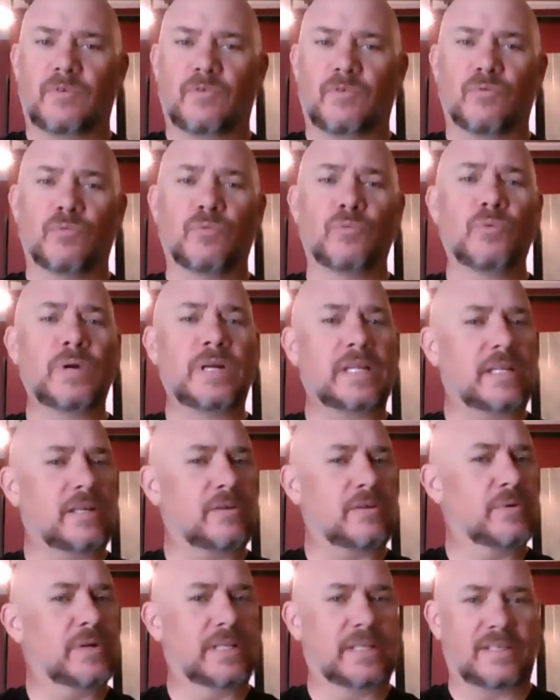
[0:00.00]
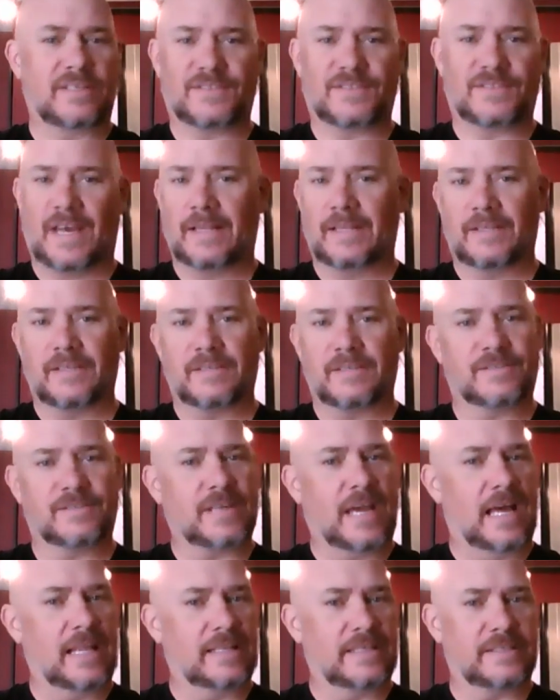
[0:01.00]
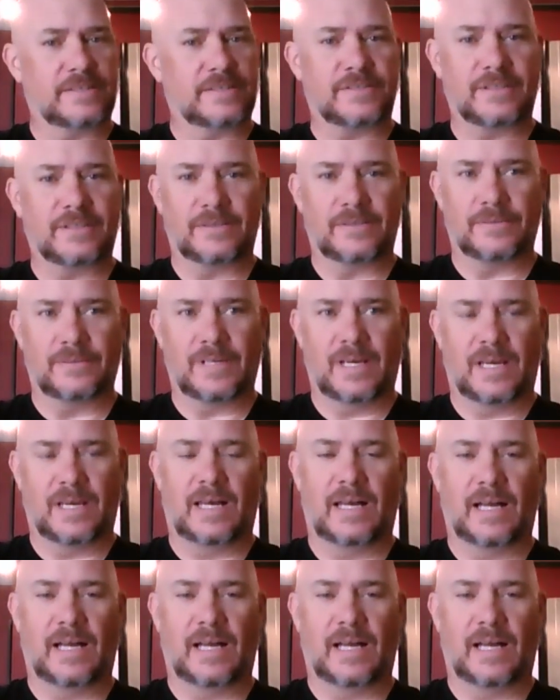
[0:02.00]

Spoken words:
Really solid dude.